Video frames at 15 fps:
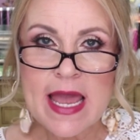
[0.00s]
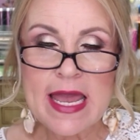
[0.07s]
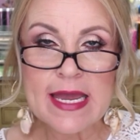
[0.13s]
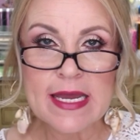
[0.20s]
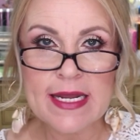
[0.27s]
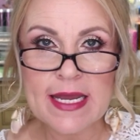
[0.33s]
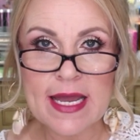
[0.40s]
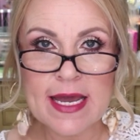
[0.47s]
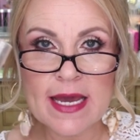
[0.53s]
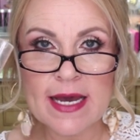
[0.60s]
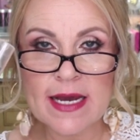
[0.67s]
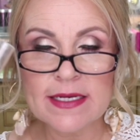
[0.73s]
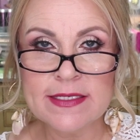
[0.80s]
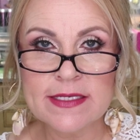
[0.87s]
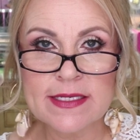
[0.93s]
And it
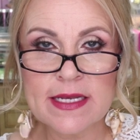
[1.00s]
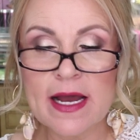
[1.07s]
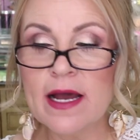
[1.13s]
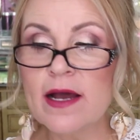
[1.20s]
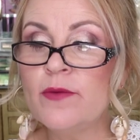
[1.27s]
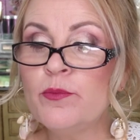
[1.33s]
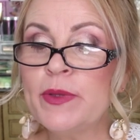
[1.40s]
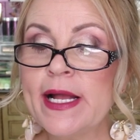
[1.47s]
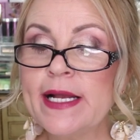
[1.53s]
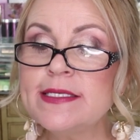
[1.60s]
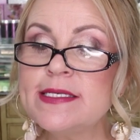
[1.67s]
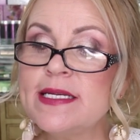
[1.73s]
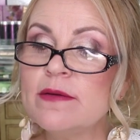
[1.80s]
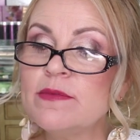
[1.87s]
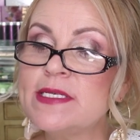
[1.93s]
has um,
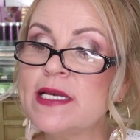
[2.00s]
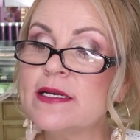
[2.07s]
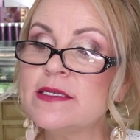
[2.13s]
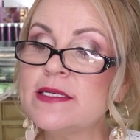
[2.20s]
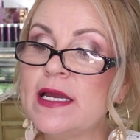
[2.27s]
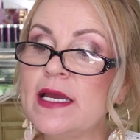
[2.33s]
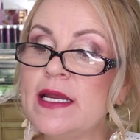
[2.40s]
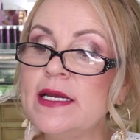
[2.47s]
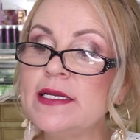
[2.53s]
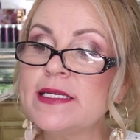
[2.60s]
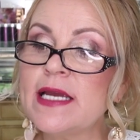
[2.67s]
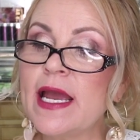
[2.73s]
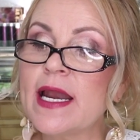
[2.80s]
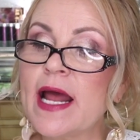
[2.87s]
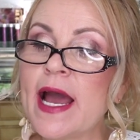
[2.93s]
plant stem cells in
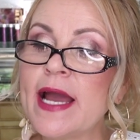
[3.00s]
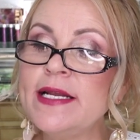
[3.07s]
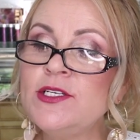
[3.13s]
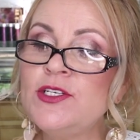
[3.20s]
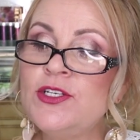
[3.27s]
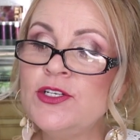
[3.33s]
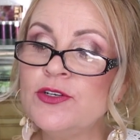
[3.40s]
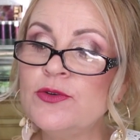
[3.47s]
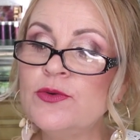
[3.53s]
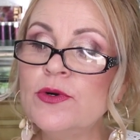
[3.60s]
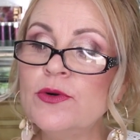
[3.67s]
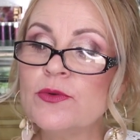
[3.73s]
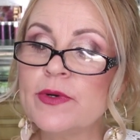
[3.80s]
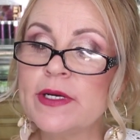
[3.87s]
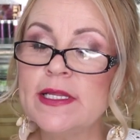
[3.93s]
it. And I
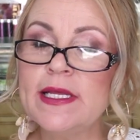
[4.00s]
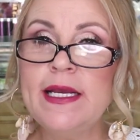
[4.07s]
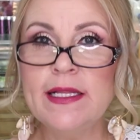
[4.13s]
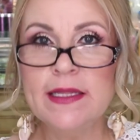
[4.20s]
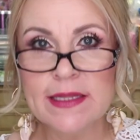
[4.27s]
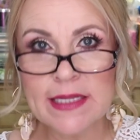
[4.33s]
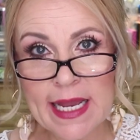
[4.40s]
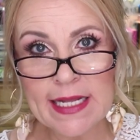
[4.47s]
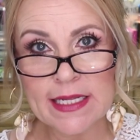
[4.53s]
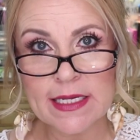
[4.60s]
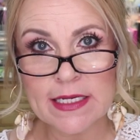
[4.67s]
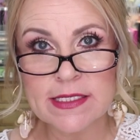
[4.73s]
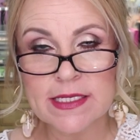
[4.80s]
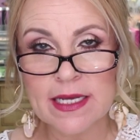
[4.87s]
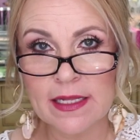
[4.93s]
do really like
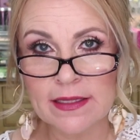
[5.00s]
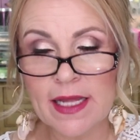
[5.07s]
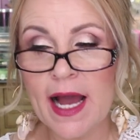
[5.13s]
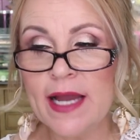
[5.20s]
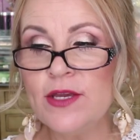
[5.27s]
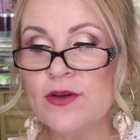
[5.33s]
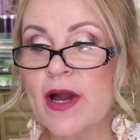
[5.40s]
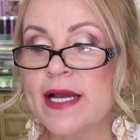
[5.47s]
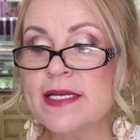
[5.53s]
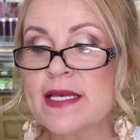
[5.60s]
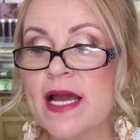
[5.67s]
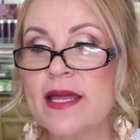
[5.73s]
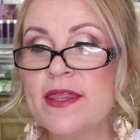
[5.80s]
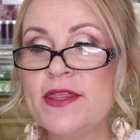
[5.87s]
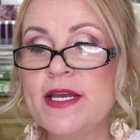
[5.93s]
this a lot, you guys.
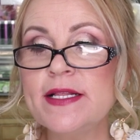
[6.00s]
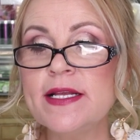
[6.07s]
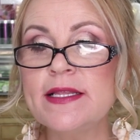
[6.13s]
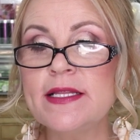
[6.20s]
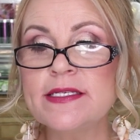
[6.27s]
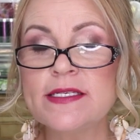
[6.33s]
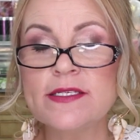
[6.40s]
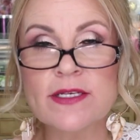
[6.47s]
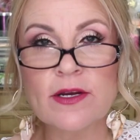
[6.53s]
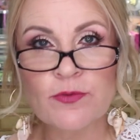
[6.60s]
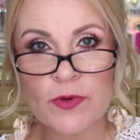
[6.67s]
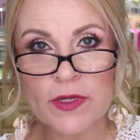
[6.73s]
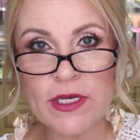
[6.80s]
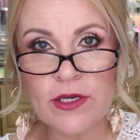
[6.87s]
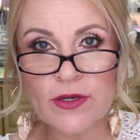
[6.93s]
I think that this is a
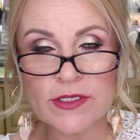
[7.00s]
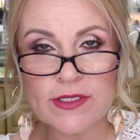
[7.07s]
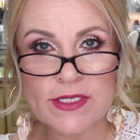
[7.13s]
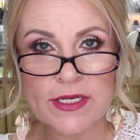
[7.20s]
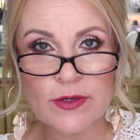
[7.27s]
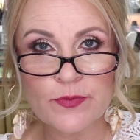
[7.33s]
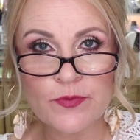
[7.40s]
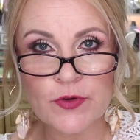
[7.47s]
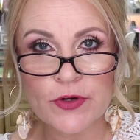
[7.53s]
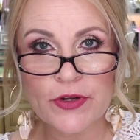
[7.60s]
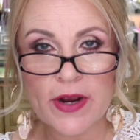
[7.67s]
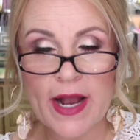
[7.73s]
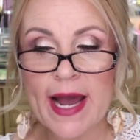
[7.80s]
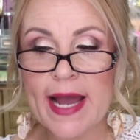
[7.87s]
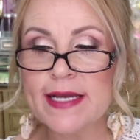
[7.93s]
really good serum for
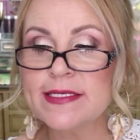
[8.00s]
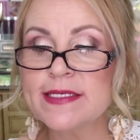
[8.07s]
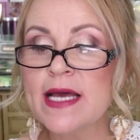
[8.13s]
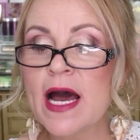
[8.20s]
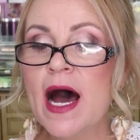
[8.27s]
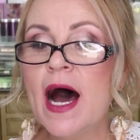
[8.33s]
your eyes.